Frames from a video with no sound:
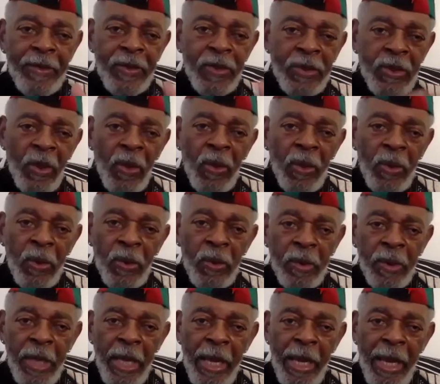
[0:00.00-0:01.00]

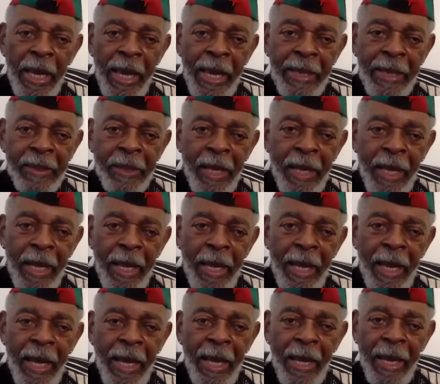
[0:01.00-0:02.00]
stole
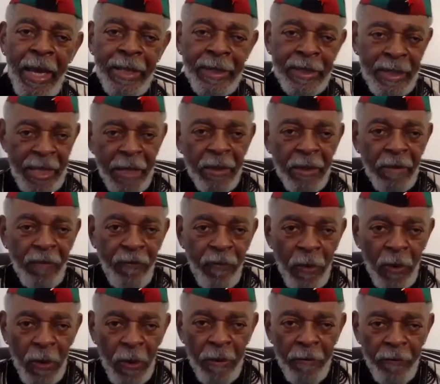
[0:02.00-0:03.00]
and killed
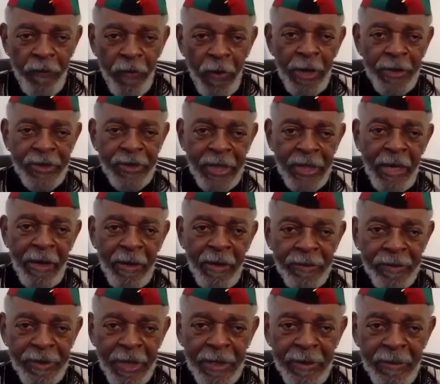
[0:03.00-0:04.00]
for
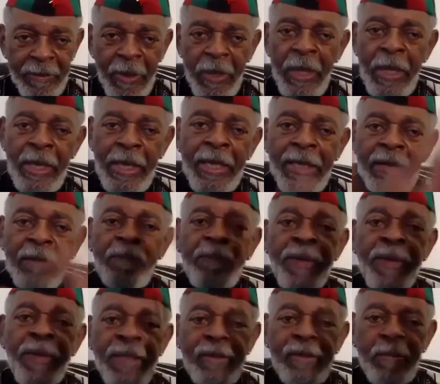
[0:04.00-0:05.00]
ourselves? And
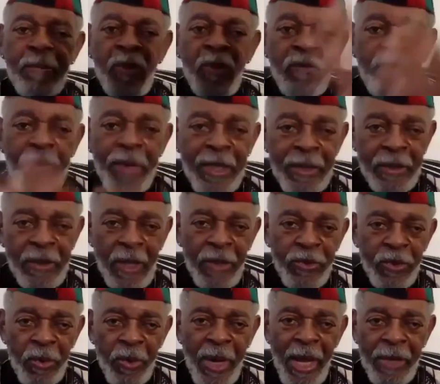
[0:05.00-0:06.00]
independence movement
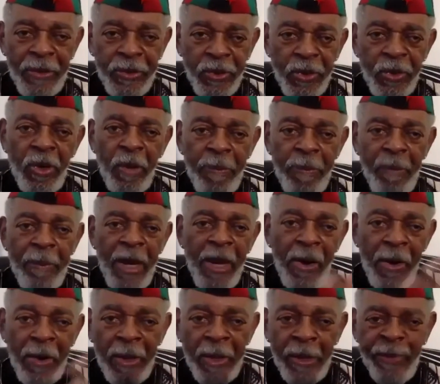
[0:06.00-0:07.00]
throughout Europe,
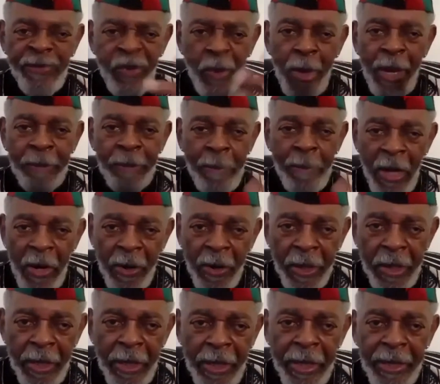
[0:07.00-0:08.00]
America, throughout
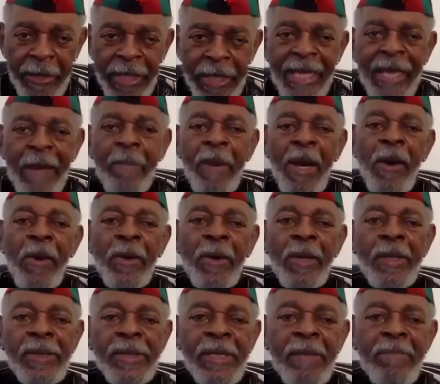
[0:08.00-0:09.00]
America and the
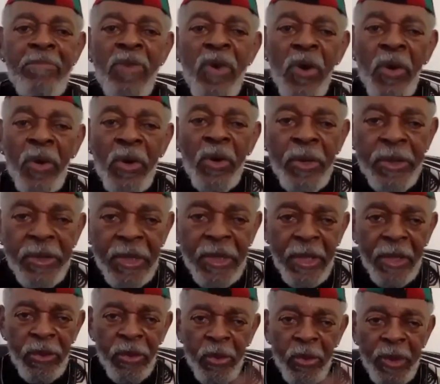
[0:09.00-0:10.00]
Americas emerged
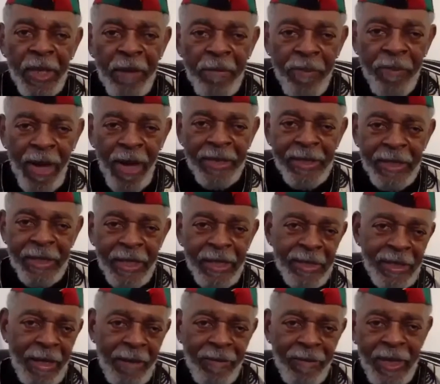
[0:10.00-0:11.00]
through that
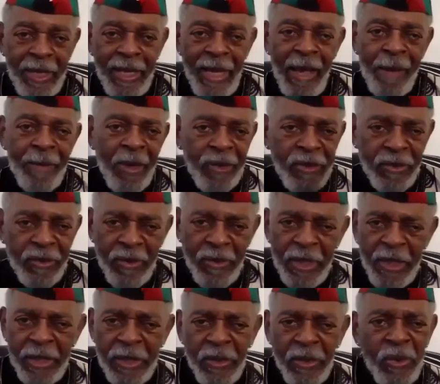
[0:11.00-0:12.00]
process. Same thing happened in
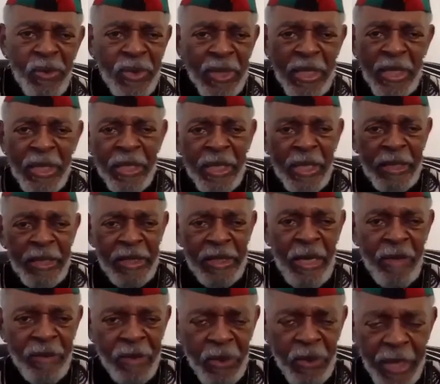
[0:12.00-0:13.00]
Australia, New Zealand, et
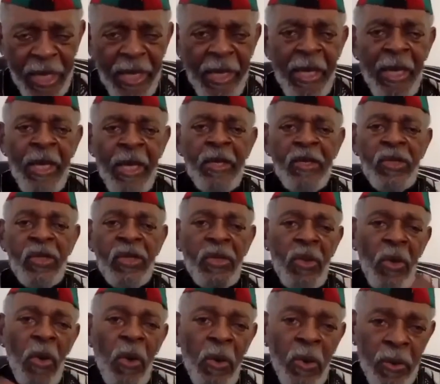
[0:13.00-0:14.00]
cetera. So they
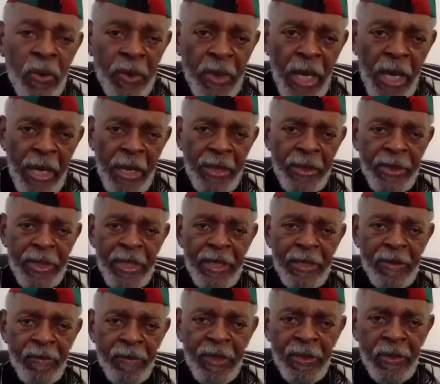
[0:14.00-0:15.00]
stole
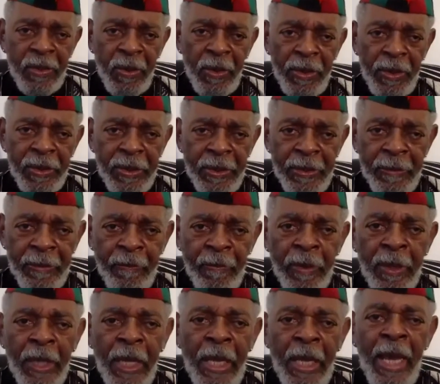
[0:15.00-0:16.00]
these resources
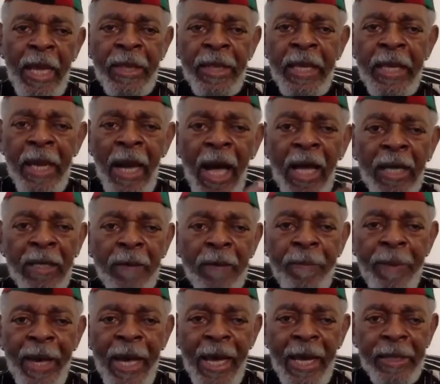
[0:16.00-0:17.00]
and they
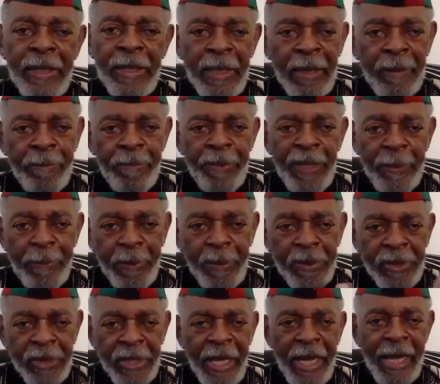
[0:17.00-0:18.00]
occupied the
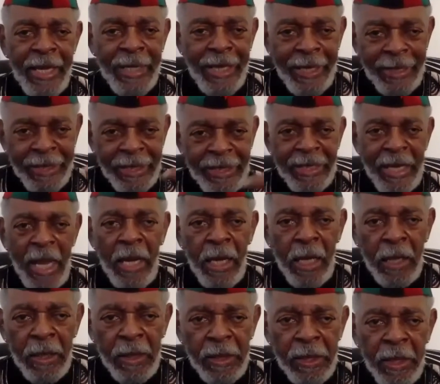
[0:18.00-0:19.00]
people's land as
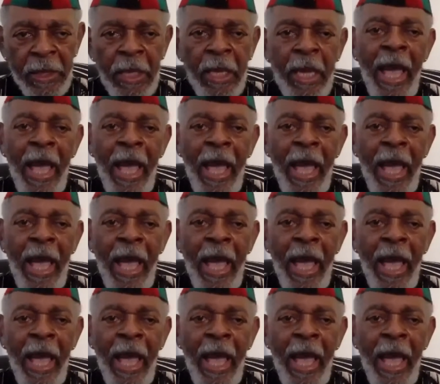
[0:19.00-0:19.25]
settlers.